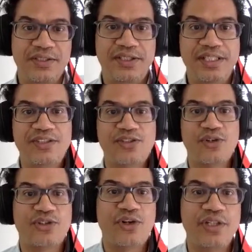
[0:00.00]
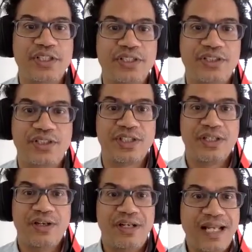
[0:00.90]
these authorities
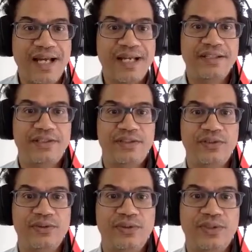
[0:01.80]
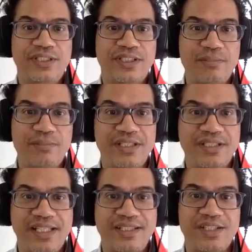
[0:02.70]
are lying to you. Look at them. They
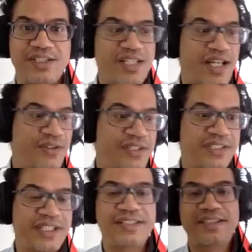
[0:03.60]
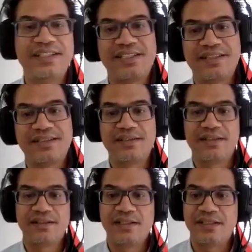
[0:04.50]
said this and now they're saying this. And
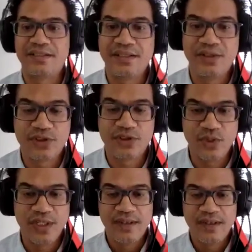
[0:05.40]
so